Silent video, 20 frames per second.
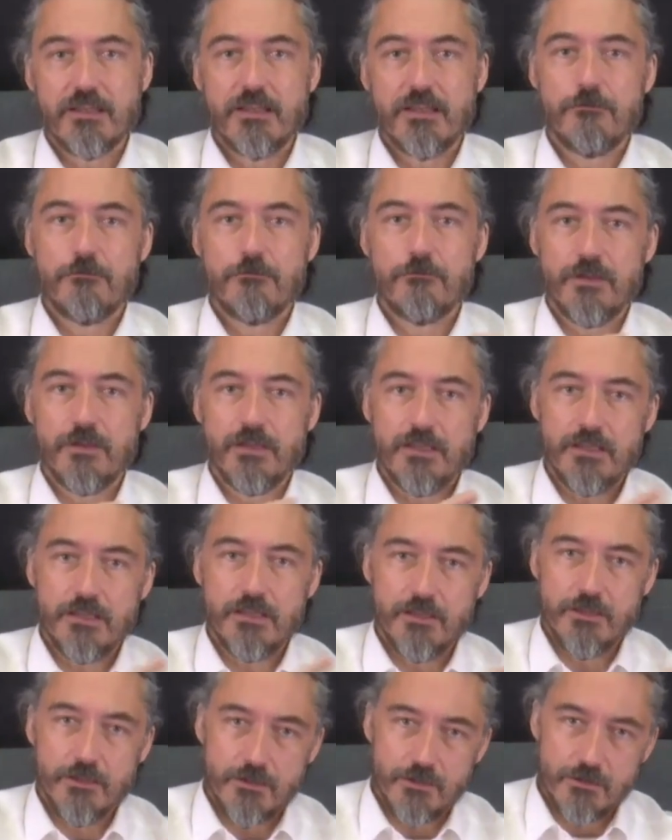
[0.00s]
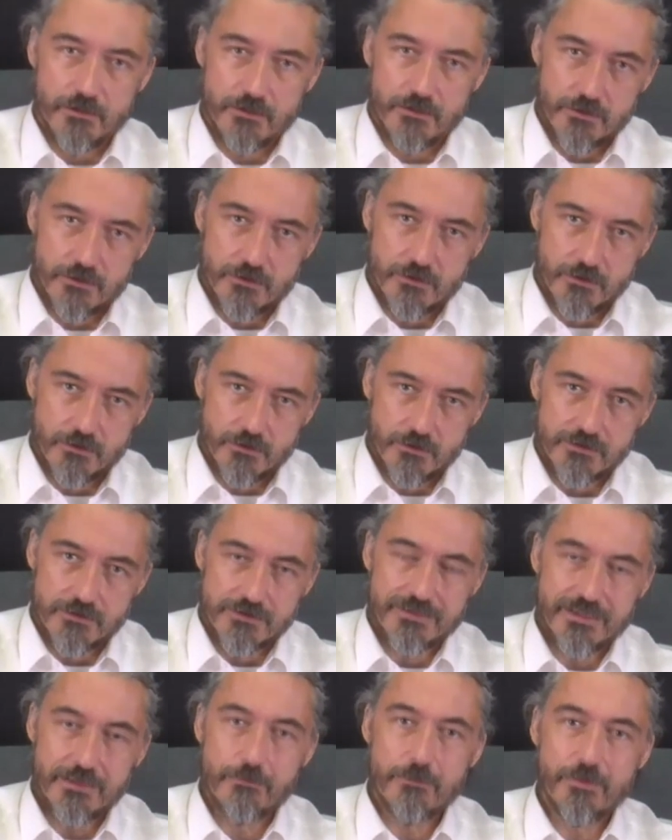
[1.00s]
if we
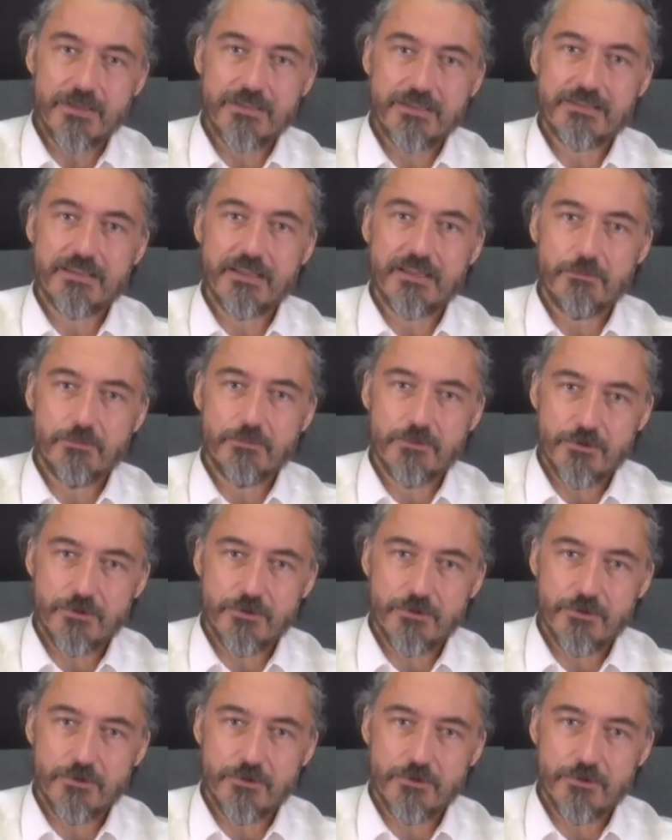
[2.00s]
step by step